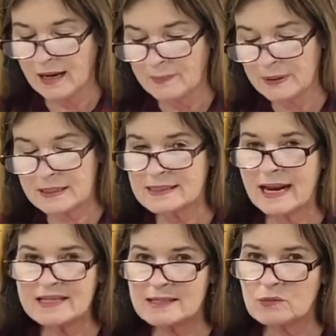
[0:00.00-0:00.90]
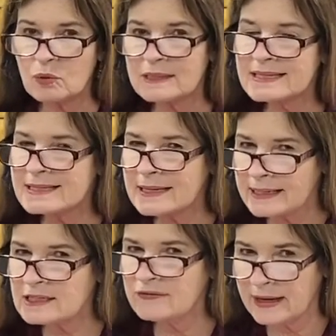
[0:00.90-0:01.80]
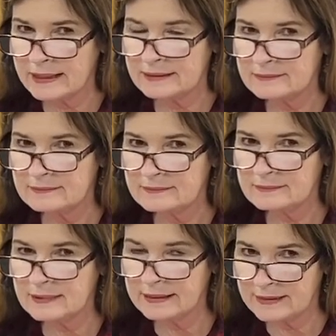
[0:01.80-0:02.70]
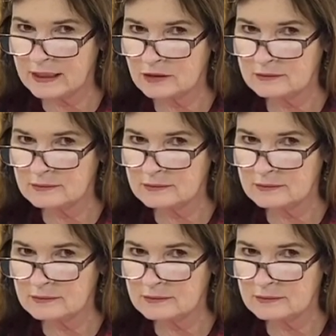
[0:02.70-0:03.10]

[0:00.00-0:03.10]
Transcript: because it has this word sanctified in there.